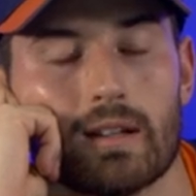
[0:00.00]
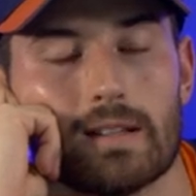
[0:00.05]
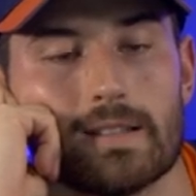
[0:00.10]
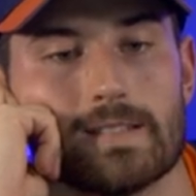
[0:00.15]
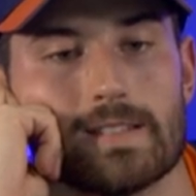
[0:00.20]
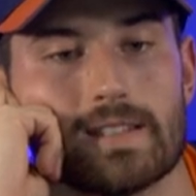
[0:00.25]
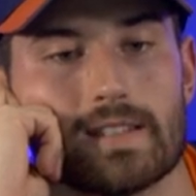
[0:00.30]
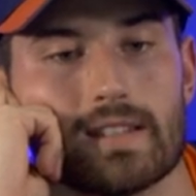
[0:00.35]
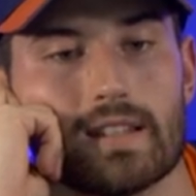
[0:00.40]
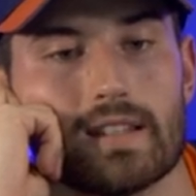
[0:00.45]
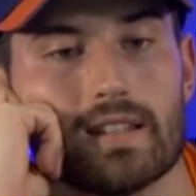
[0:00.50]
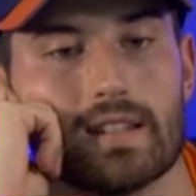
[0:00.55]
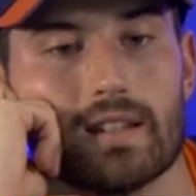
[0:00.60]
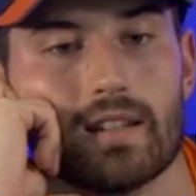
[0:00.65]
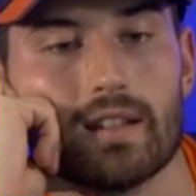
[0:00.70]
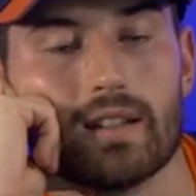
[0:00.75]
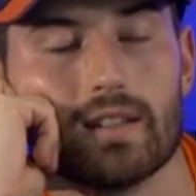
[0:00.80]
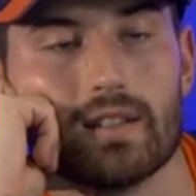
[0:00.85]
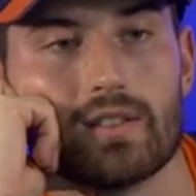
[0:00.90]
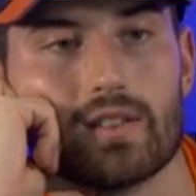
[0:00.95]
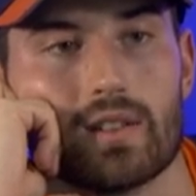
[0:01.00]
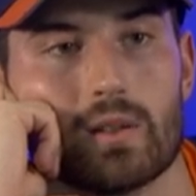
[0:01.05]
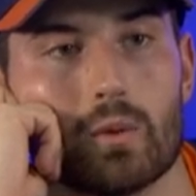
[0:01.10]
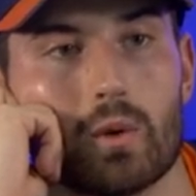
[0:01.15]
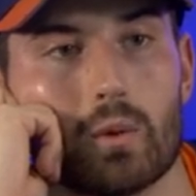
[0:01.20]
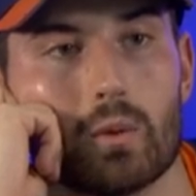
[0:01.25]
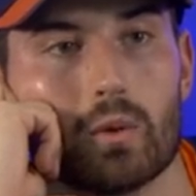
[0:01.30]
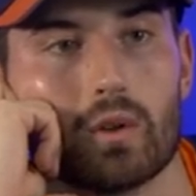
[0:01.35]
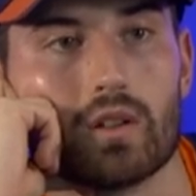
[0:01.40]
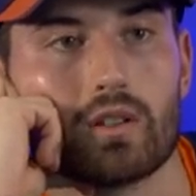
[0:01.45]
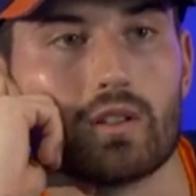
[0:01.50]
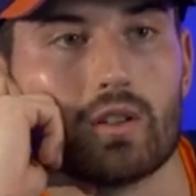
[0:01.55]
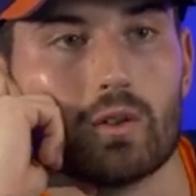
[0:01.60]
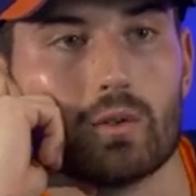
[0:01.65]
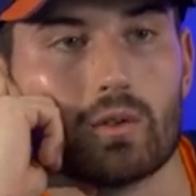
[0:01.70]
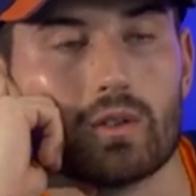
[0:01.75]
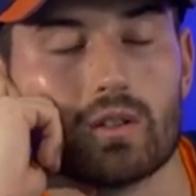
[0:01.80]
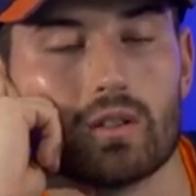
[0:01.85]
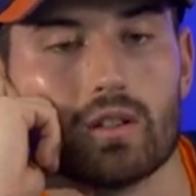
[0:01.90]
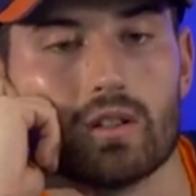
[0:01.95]
see what worked
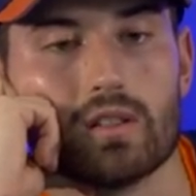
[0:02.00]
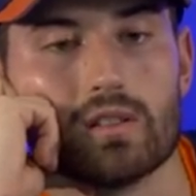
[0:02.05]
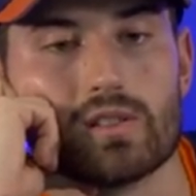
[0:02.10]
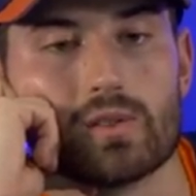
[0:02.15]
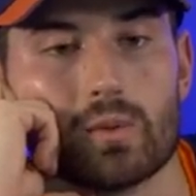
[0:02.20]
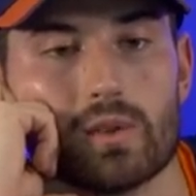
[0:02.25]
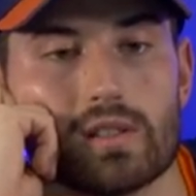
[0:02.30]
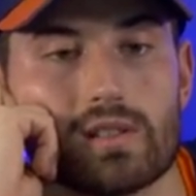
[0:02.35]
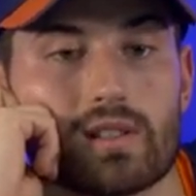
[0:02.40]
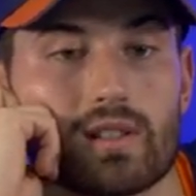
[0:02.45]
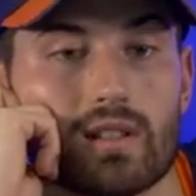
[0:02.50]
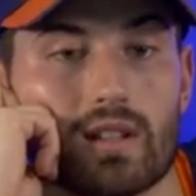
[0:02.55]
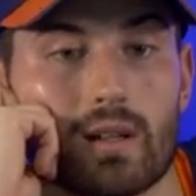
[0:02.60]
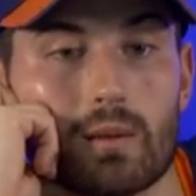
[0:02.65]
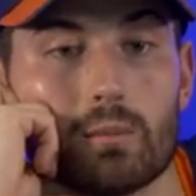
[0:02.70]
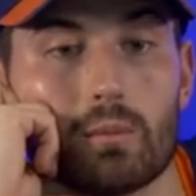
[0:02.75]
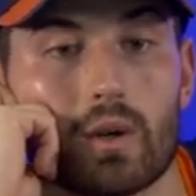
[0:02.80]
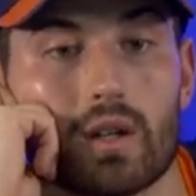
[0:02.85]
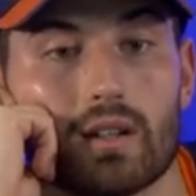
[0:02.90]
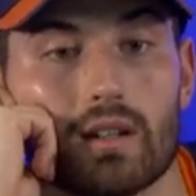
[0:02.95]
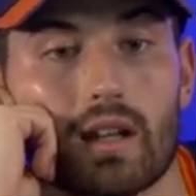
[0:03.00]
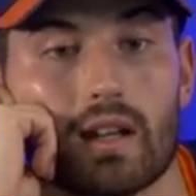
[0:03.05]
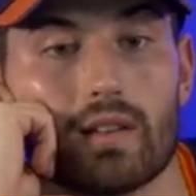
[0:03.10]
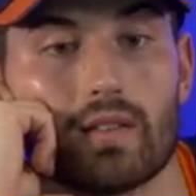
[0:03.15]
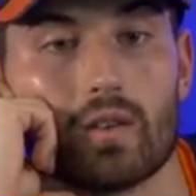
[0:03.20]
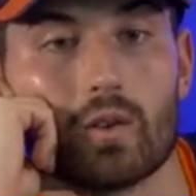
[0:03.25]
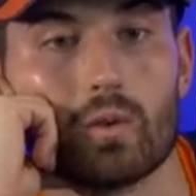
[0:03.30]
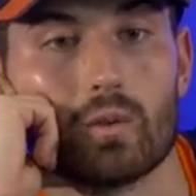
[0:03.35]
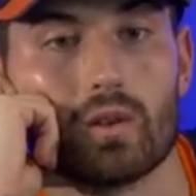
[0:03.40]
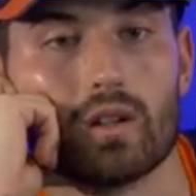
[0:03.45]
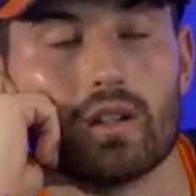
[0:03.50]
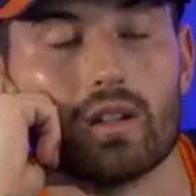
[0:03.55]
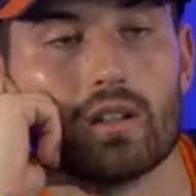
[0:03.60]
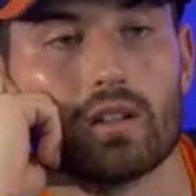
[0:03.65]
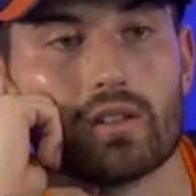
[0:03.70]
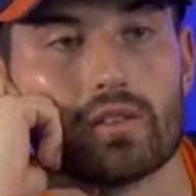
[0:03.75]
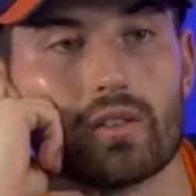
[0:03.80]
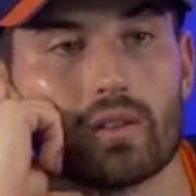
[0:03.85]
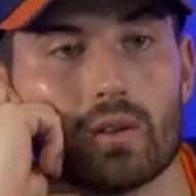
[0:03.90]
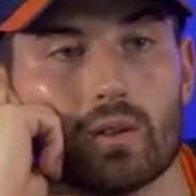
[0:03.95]
over in Swiss, and then bring that over
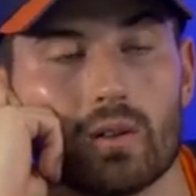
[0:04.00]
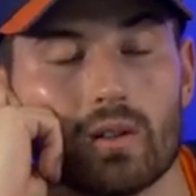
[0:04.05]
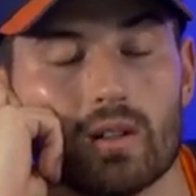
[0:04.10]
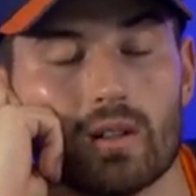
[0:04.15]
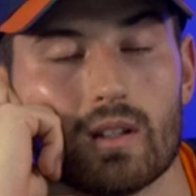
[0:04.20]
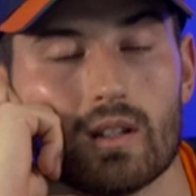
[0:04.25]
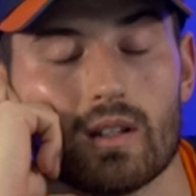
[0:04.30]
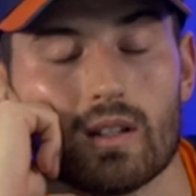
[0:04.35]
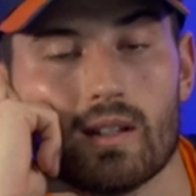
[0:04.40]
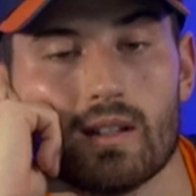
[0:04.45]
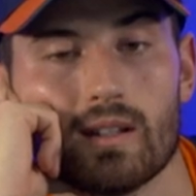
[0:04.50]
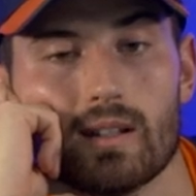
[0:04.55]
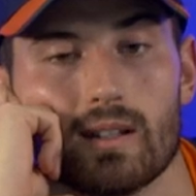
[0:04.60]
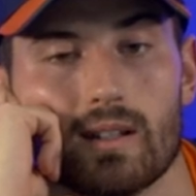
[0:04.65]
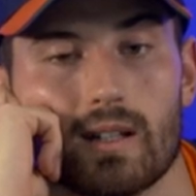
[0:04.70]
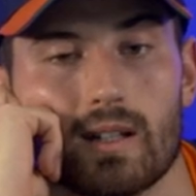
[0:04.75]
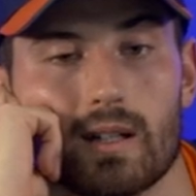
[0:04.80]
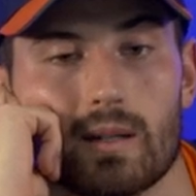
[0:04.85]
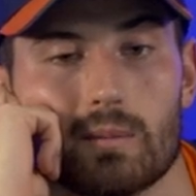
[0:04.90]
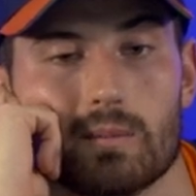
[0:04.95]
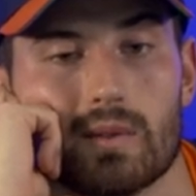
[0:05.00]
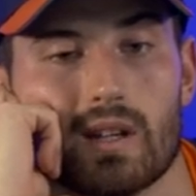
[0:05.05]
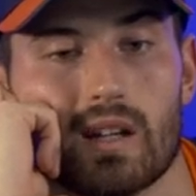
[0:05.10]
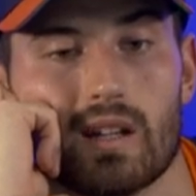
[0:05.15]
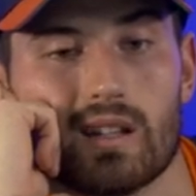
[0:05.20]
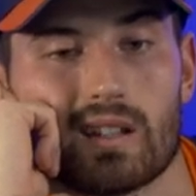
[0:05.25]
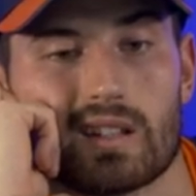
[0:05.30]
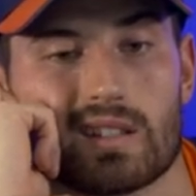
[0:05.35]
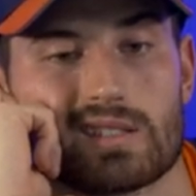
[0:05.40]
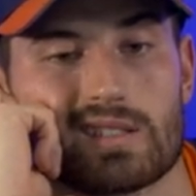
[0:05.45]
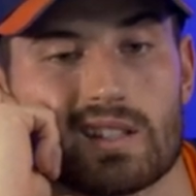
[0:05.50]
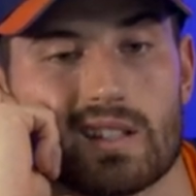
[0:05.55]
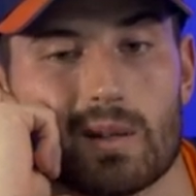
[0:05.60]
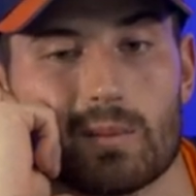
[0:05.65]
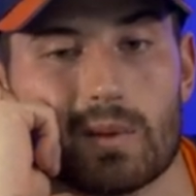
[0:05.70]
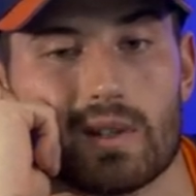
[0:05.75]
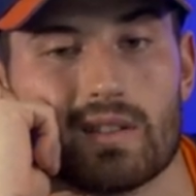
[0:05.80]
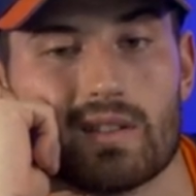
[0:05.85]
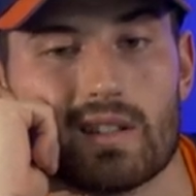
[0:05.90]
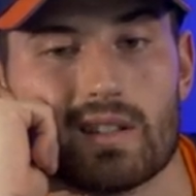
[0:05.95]
here. So, like I said, I
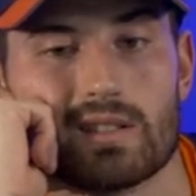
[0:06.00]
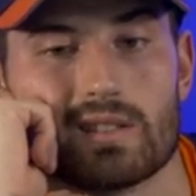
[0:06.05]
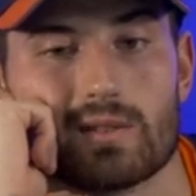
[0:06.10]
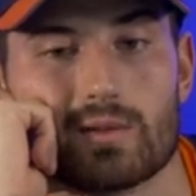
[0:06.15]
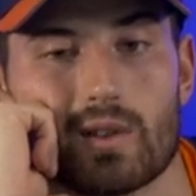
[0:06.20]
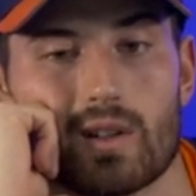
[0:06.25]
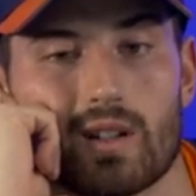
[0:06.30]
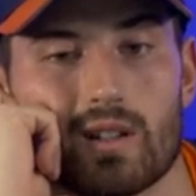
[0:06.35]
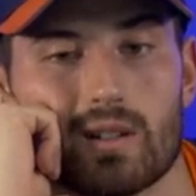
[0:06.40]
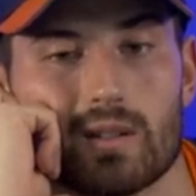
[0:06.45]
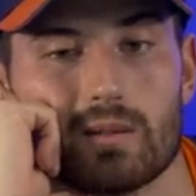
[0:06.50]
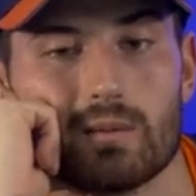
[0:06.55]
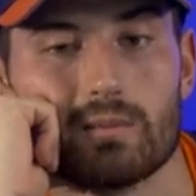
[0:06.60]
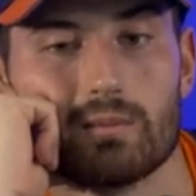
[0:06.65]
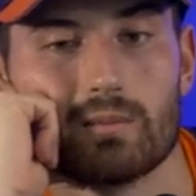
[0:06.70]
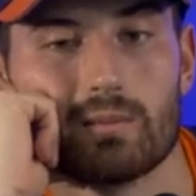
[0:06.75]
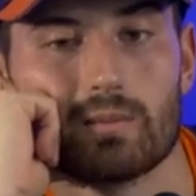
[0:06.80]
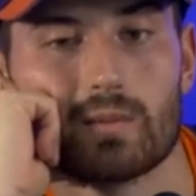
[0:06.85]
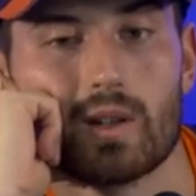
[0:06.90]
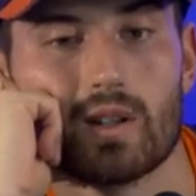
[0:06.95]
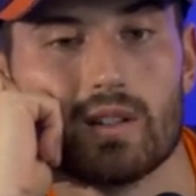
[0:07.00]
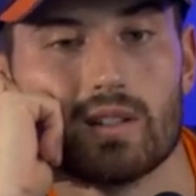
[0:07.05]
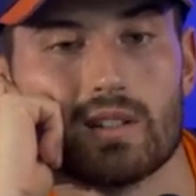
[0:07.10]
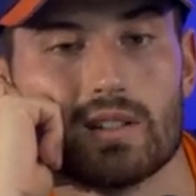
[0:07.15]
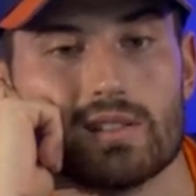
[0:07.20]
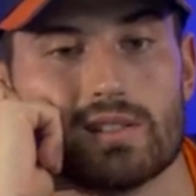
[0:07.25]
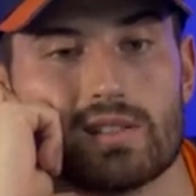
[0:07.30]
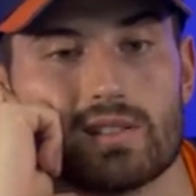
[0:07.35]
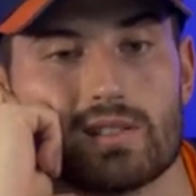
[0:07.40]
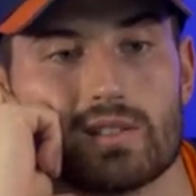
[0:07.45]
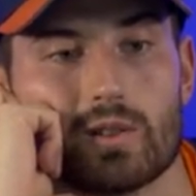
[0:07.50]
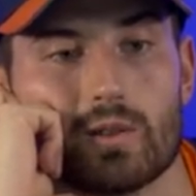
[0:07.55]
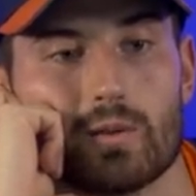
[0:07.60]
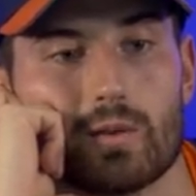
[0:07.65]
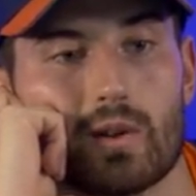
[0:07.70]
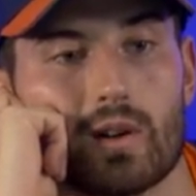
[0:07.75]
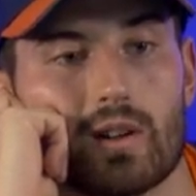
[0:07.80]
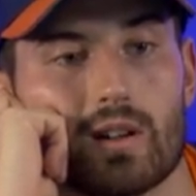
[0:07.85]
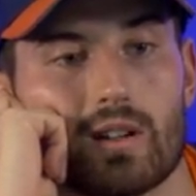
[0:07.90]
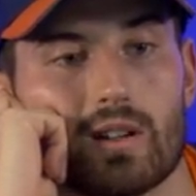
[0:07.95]
mean, things have gone decent so
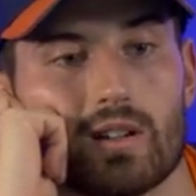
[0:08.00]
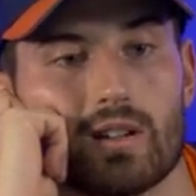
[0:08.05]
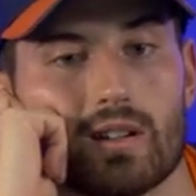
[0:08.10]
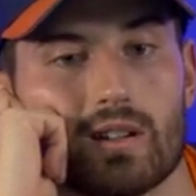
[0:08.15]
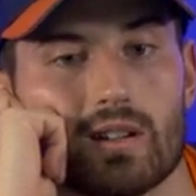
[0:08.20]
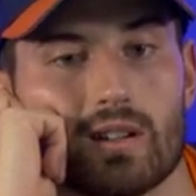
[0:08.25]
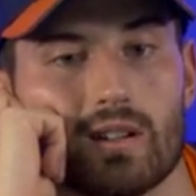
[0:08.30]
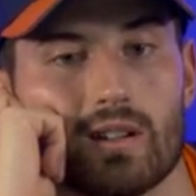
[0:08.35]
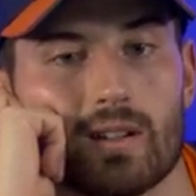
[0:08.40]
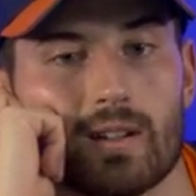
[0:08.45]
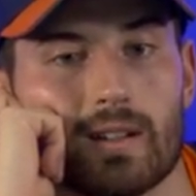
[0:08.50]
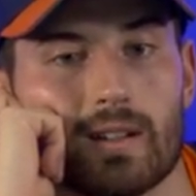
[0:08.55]
far, and